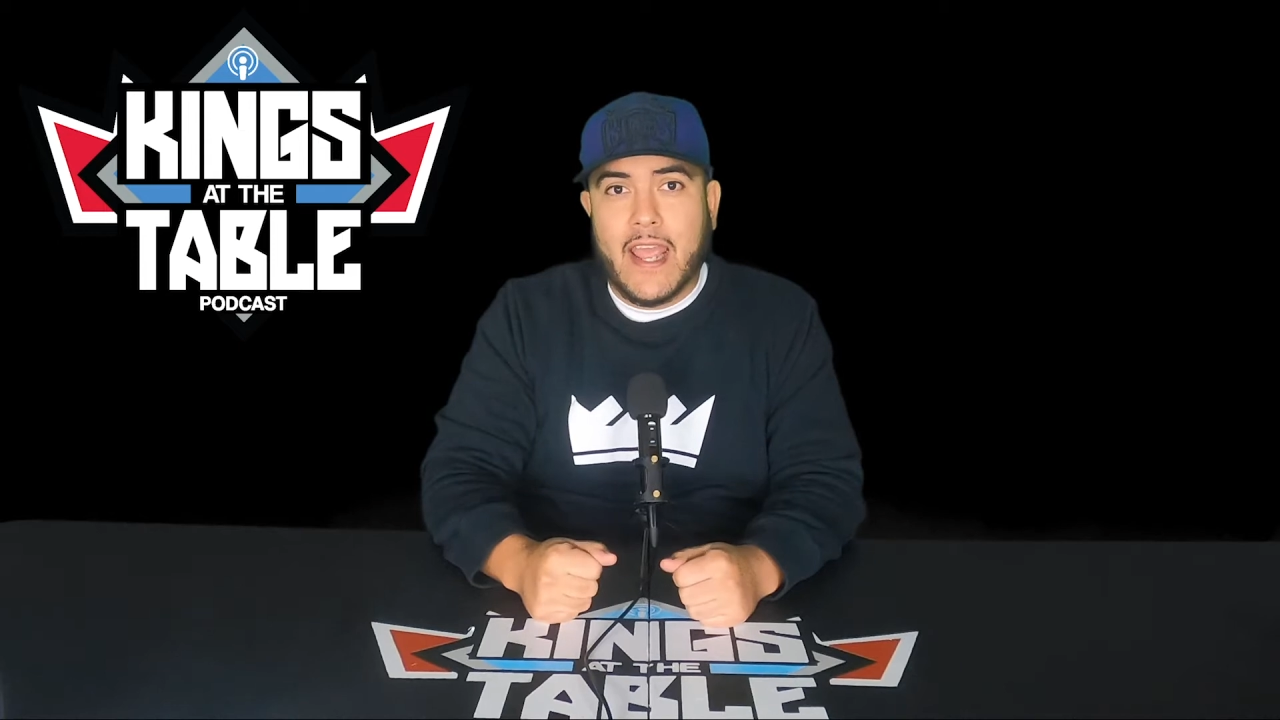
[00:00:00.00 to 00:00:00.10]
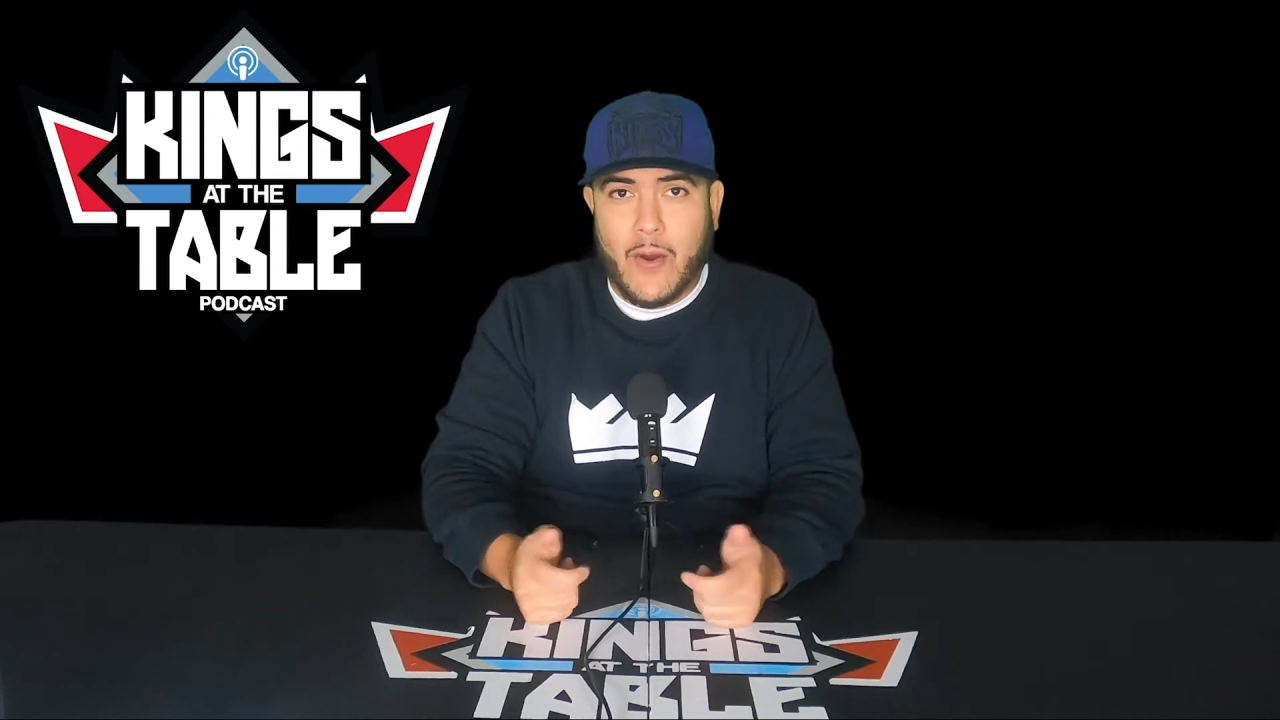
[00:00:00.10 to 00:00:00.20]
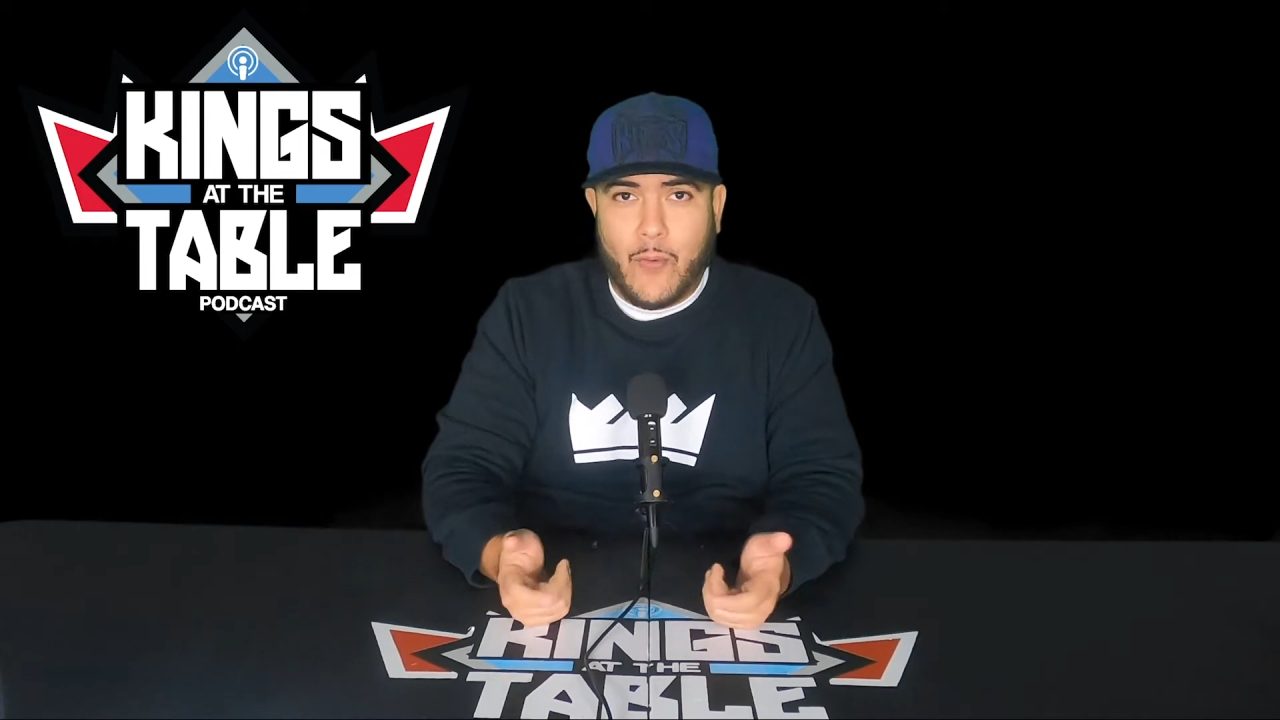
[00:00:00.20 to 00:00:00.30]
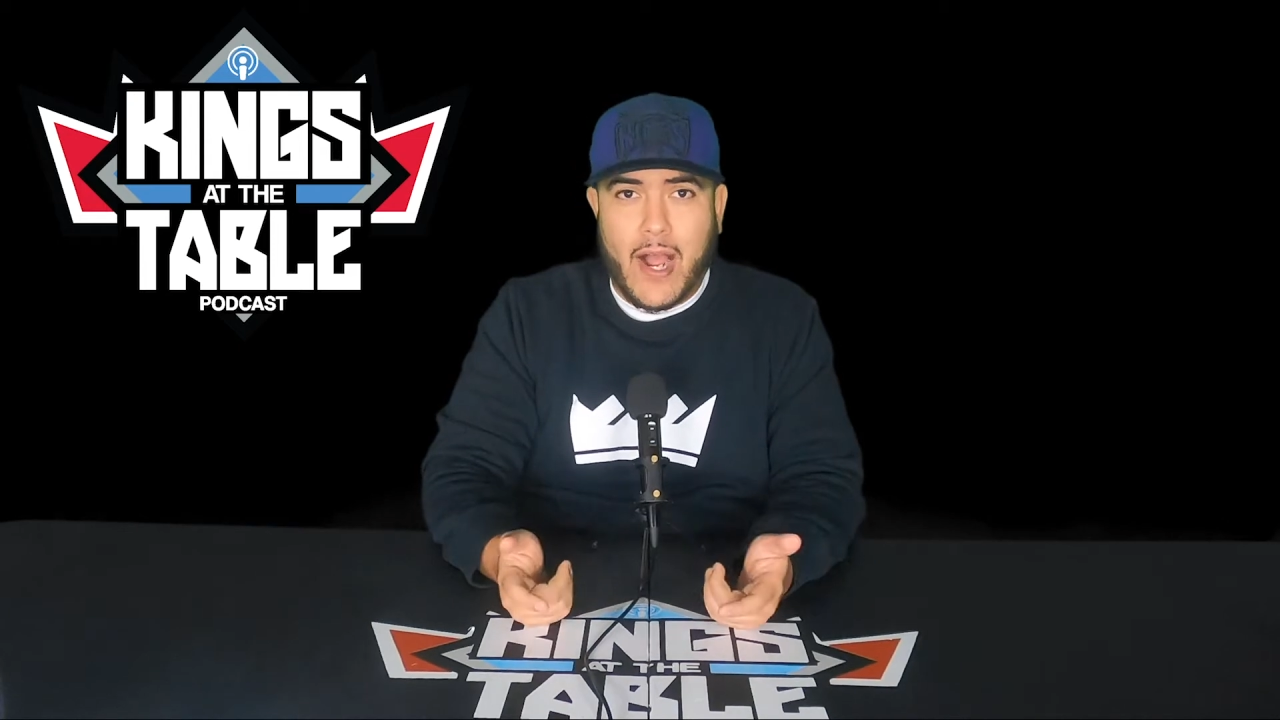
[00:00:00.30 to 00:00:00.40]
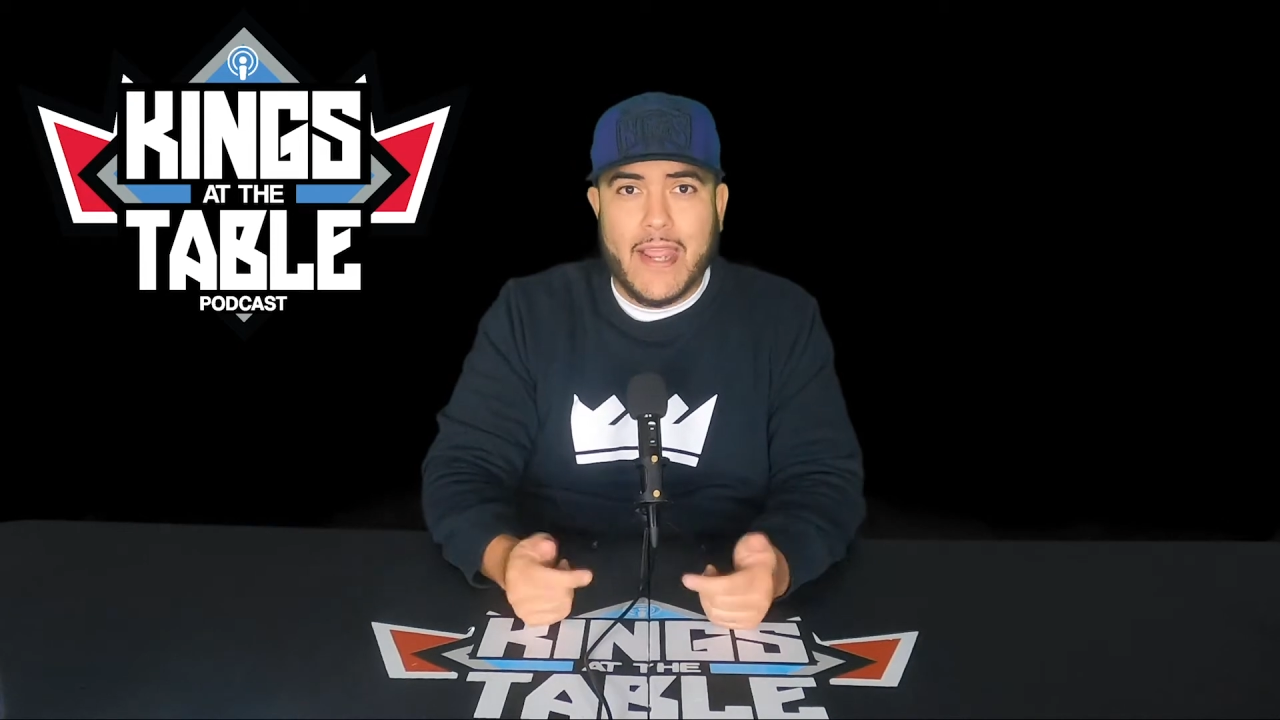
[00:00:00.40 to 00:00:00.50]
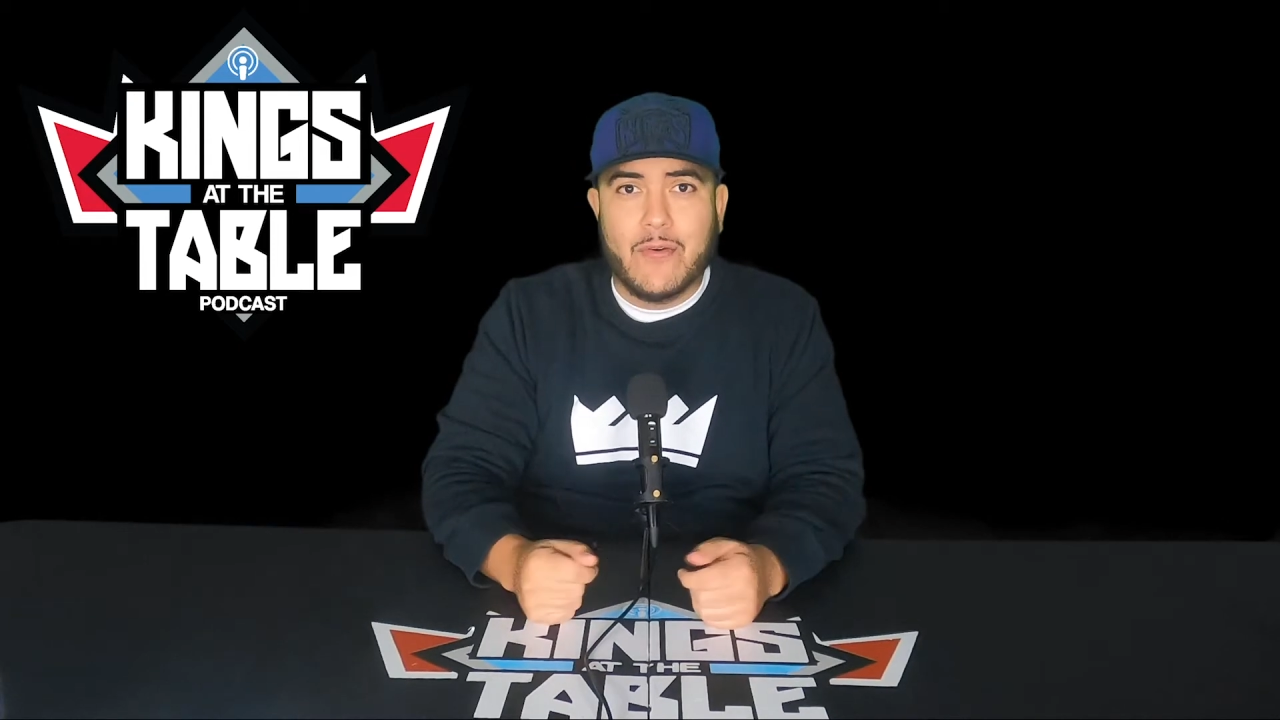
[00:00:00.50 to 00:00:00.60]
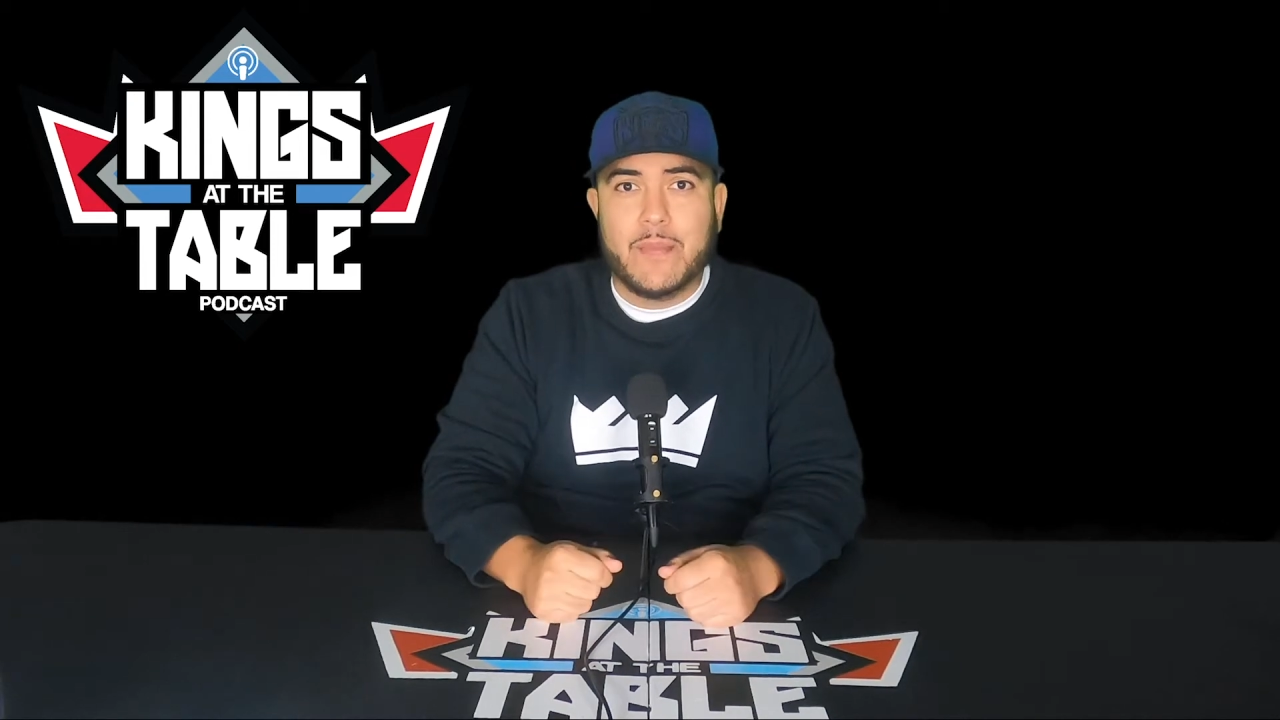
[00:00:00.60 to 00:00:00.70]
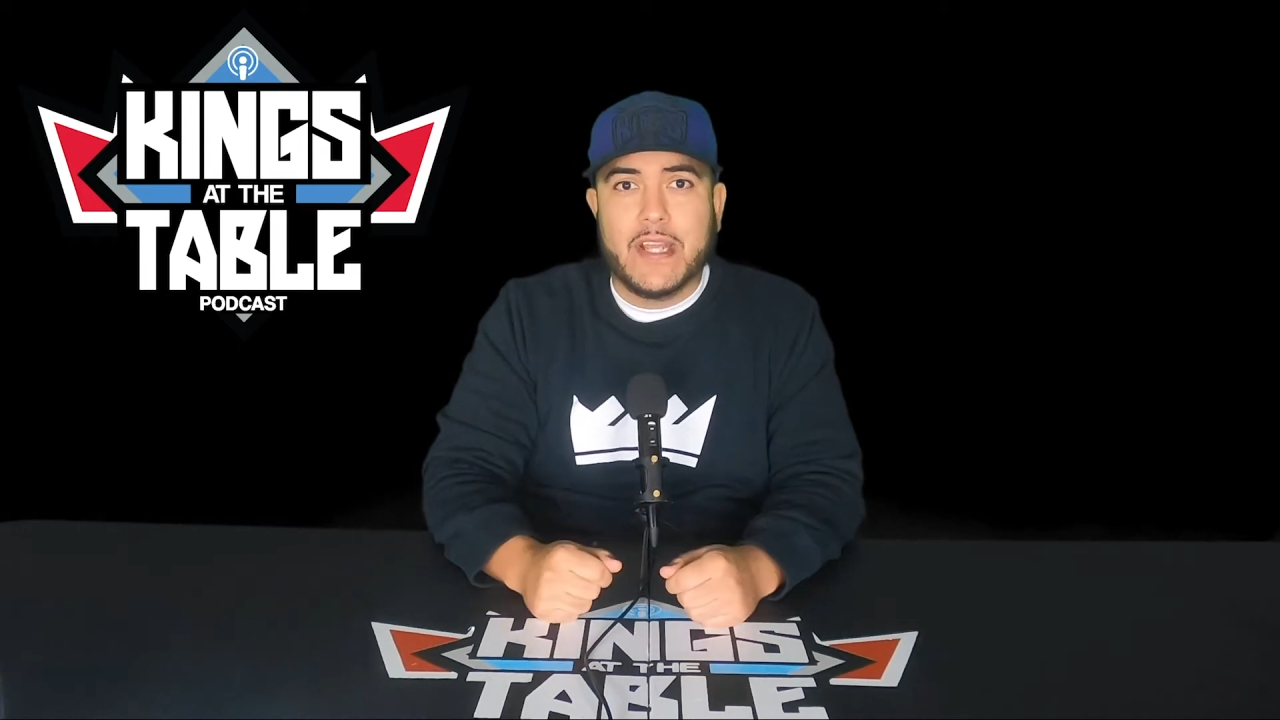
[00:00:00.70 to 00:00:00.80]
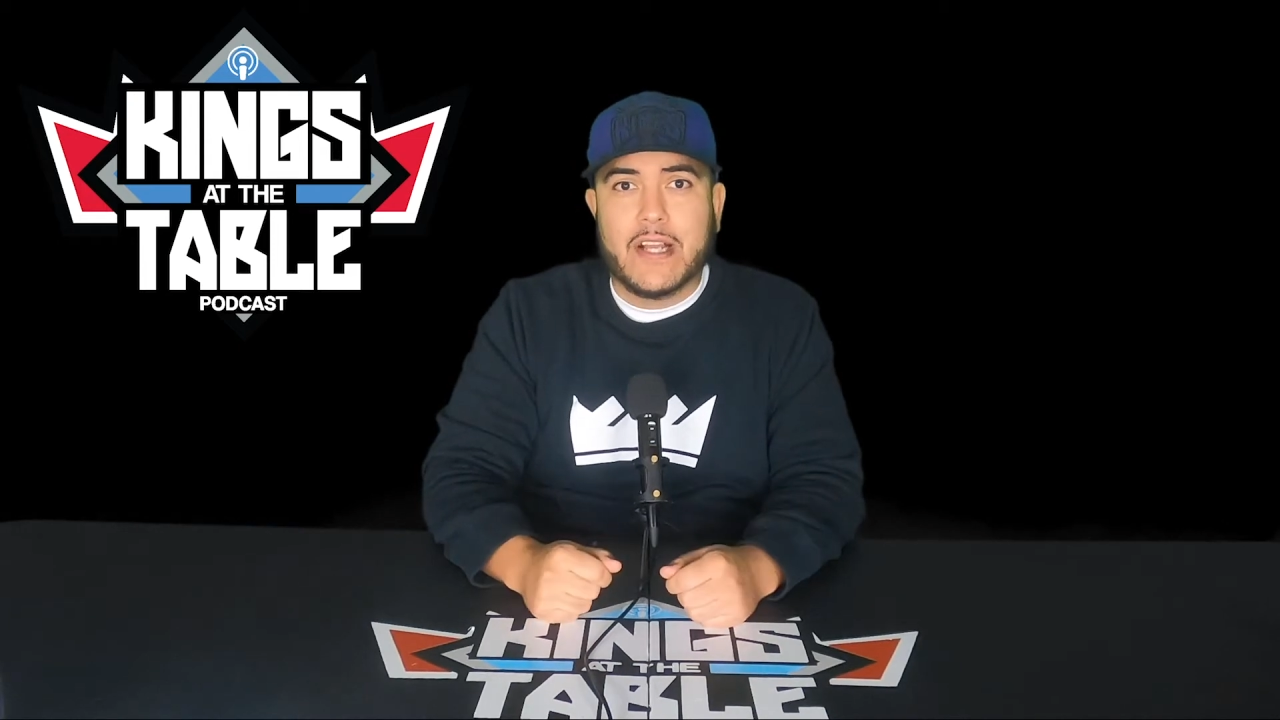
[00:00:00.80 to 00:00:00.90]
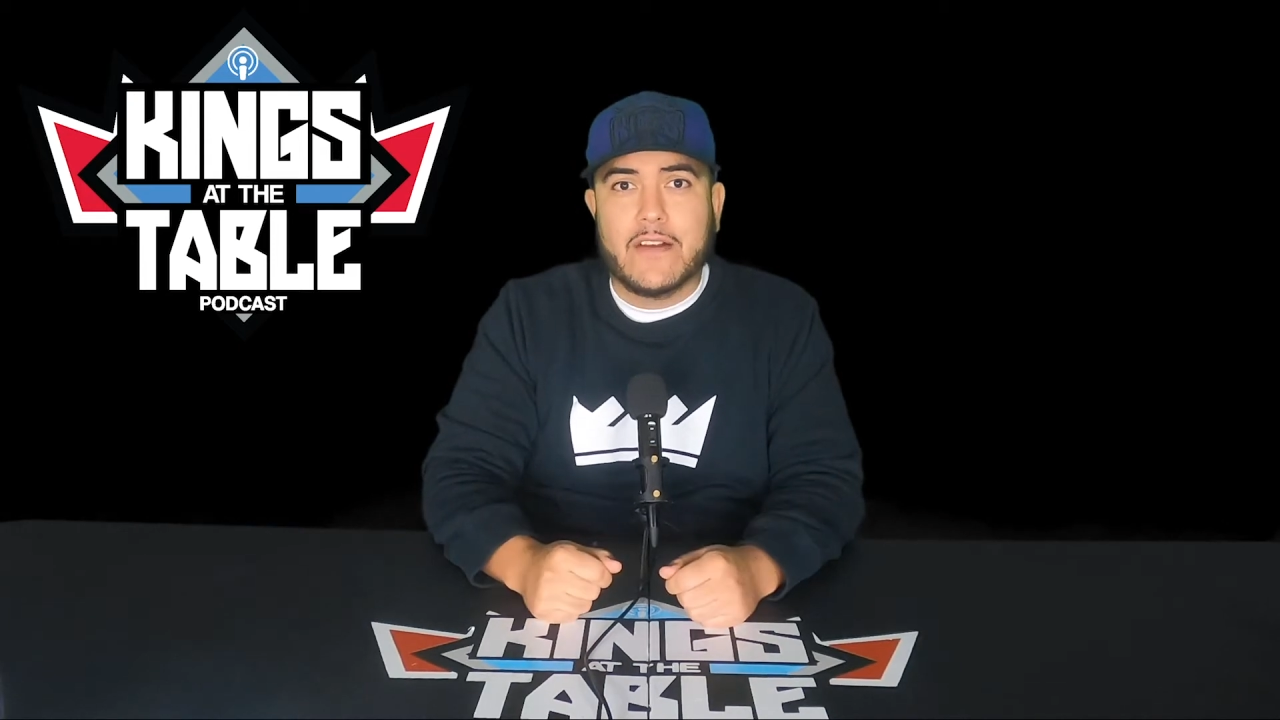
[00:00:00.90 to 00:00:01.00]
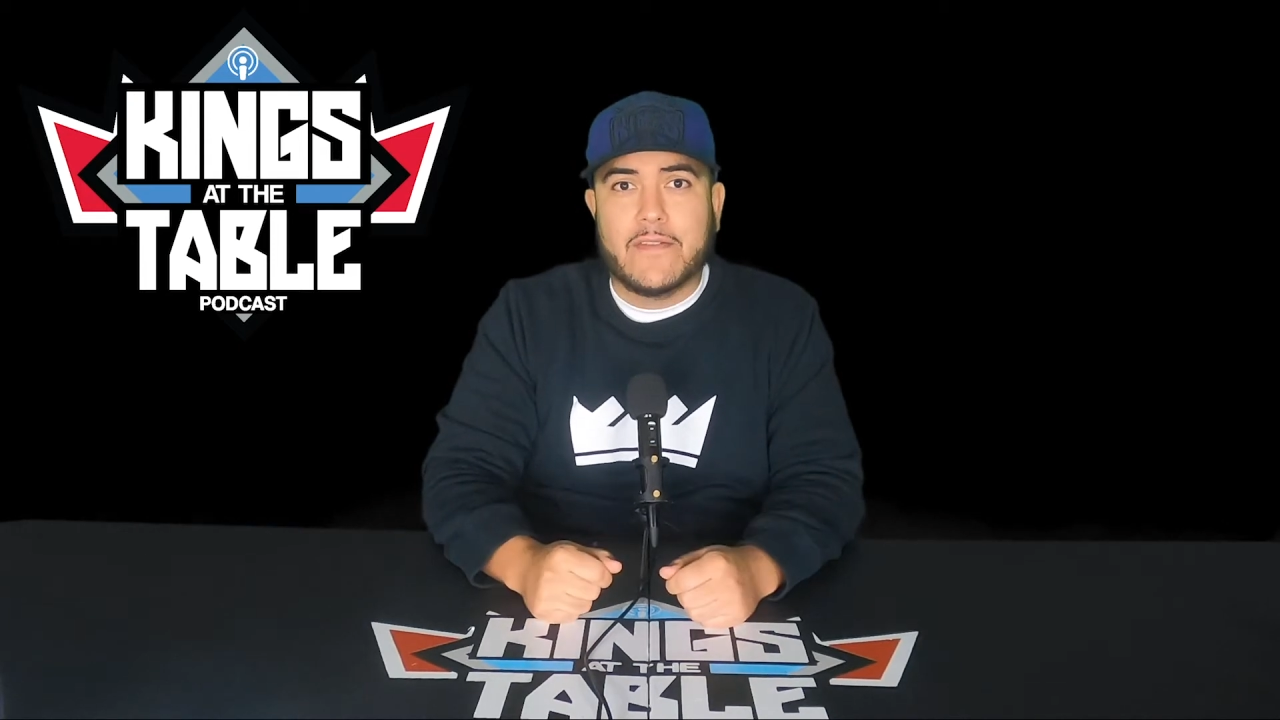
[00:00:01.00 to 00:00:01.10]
and why he would be a good